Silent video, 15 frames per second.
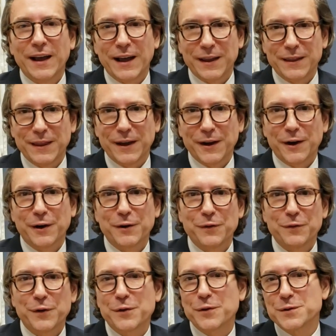And there,
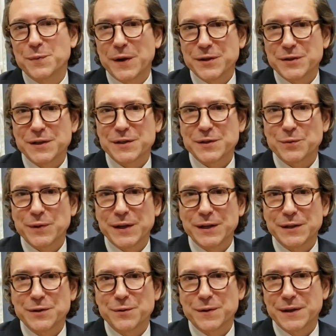for those patients, we
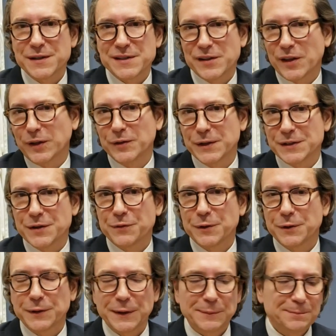do things slightly differently.